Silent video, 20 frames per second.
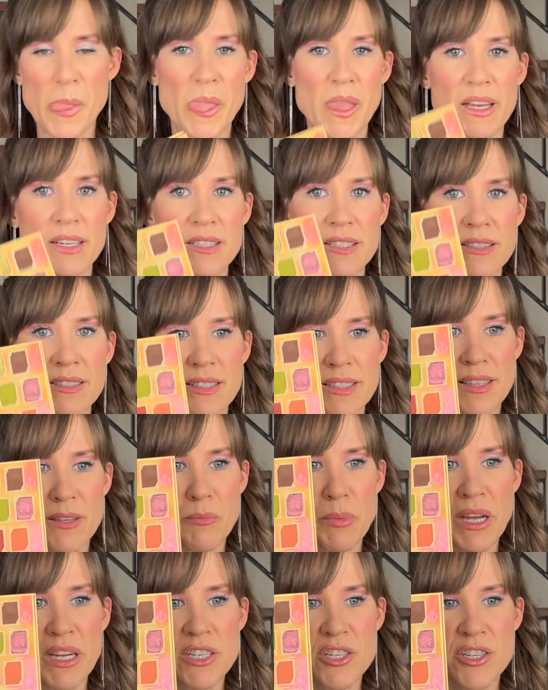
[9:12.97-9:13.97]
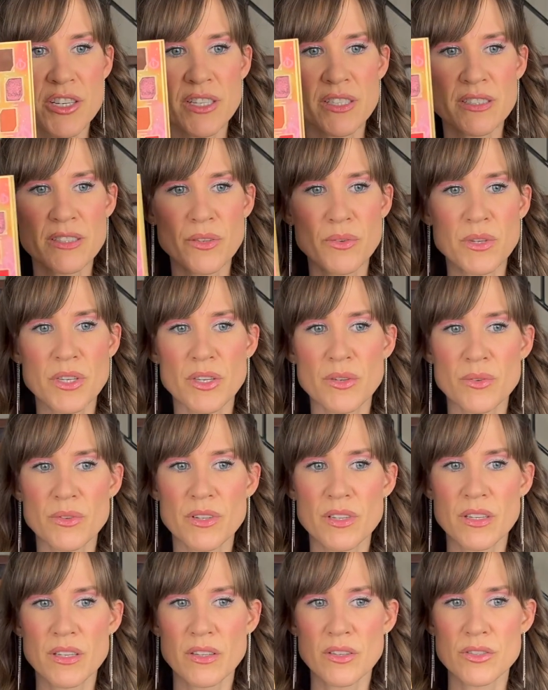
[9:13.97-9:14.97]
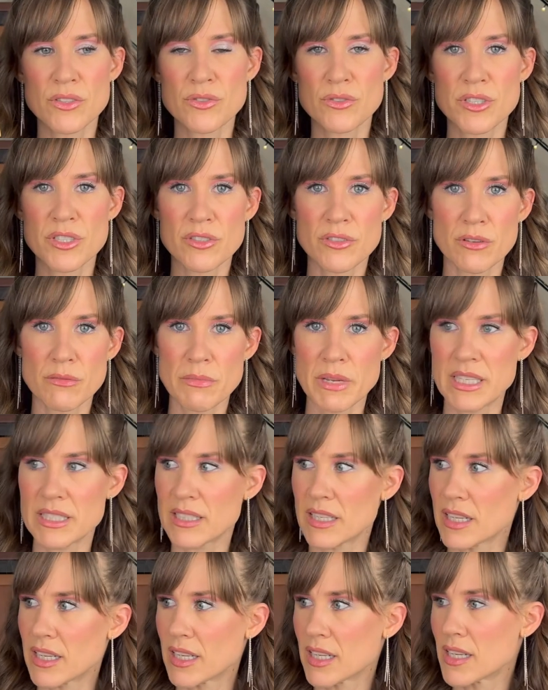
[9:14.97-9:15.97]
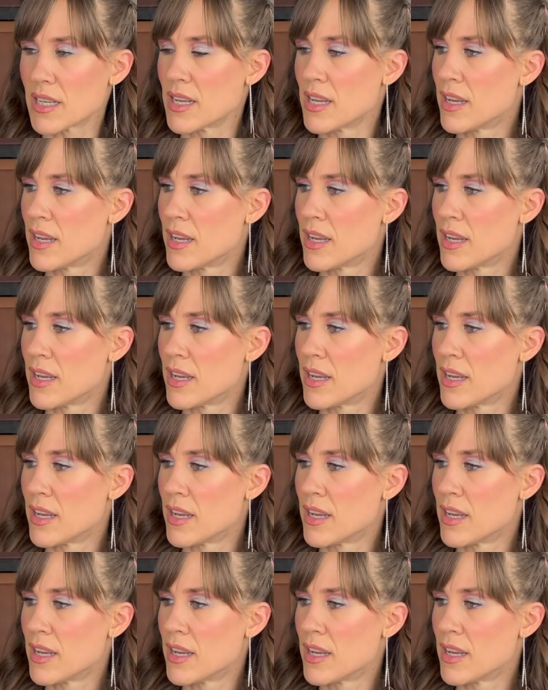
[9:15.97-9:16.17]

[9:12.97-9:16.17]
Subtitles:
The packaging is so cute. The color stories are amazing.